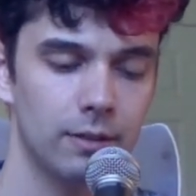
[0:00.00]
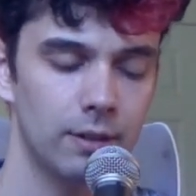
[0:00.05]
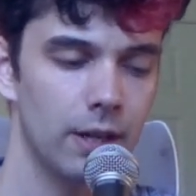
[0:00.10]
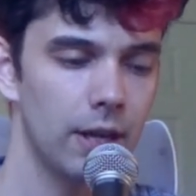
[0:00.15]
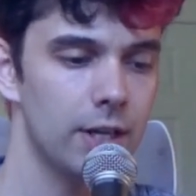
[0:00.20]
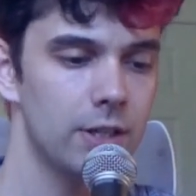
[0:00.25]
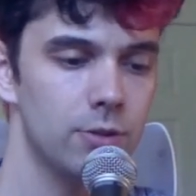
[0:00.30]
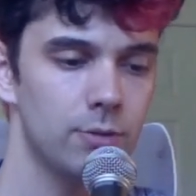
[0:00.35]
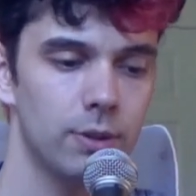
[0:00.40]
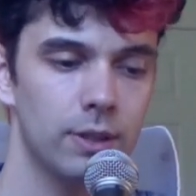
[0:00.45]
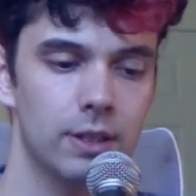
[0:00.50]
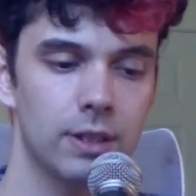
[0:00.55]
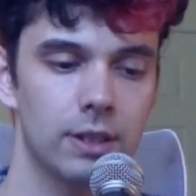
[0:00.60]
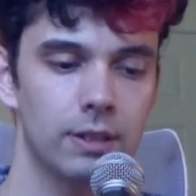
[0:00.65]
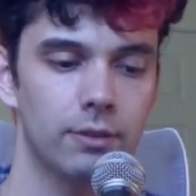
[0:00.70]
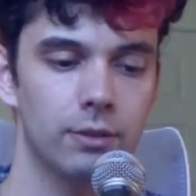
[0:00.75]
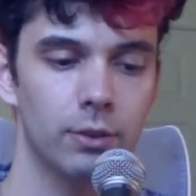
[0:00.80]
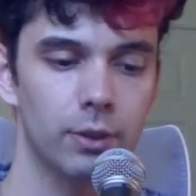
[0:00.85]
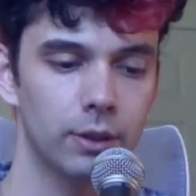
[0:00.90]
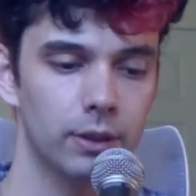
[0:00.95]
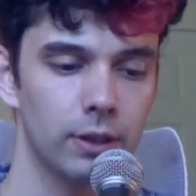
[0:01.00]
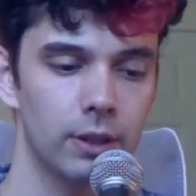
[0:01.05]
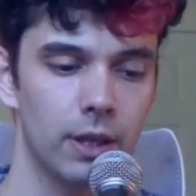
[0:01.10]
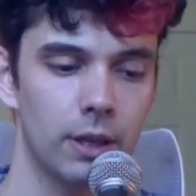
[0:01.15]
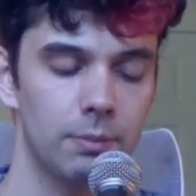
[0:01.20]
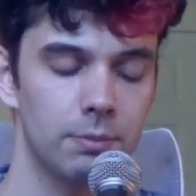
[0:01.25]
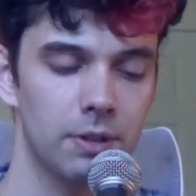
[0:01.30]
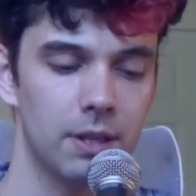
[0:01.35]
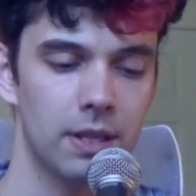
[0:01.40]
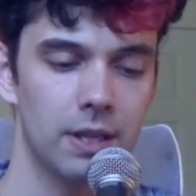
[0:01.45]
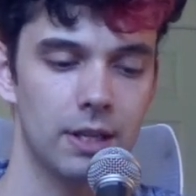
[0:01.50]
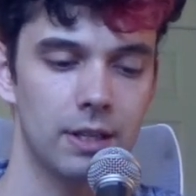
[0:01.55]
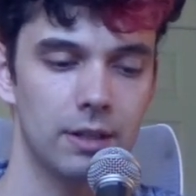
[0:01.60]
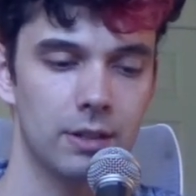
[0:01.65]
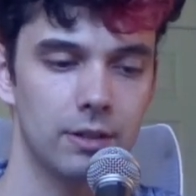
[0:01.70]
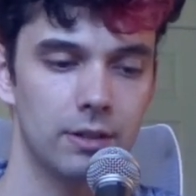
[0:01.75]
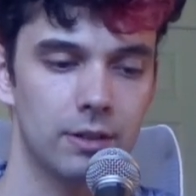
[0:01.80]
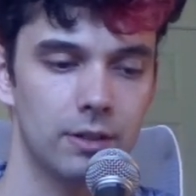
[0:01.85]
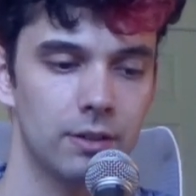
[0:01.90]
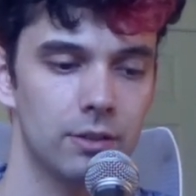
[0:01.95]
I just wanted to give a quick little update
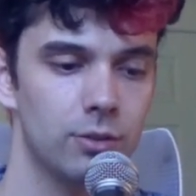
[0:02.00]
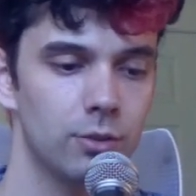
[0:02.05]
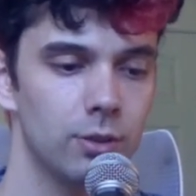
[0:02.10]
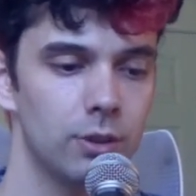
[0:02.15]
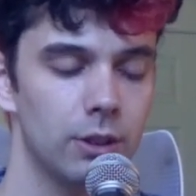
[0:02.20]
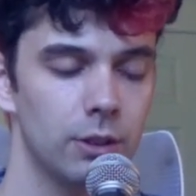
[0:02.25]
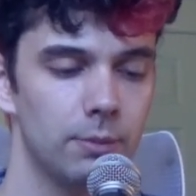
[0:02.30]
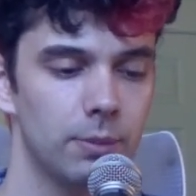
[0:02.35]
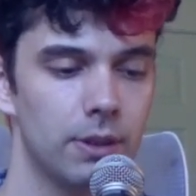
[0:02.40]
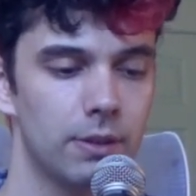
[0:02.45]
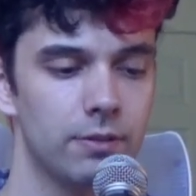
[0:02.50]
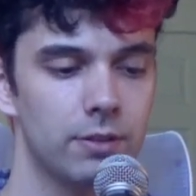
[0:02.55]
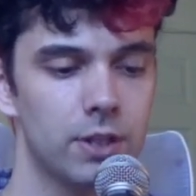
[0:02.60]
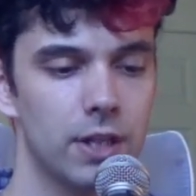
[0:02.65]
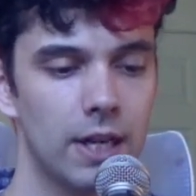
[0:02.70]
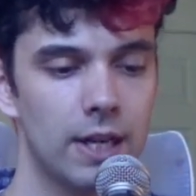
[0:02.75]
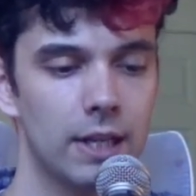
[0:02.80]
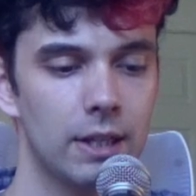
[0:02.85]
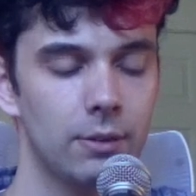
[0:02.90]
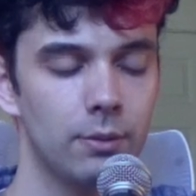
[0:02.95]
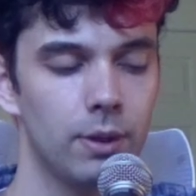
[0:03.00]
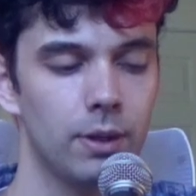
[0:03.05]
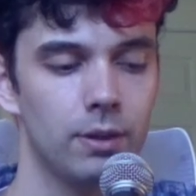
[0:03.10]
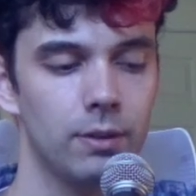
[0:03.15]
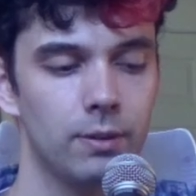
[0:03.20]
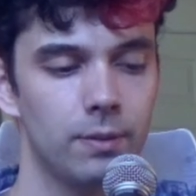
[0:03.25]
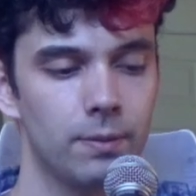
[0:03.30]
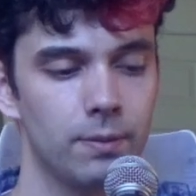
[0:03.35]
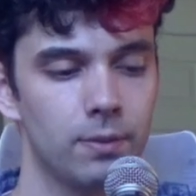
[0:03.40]
and do a little bit of chatting while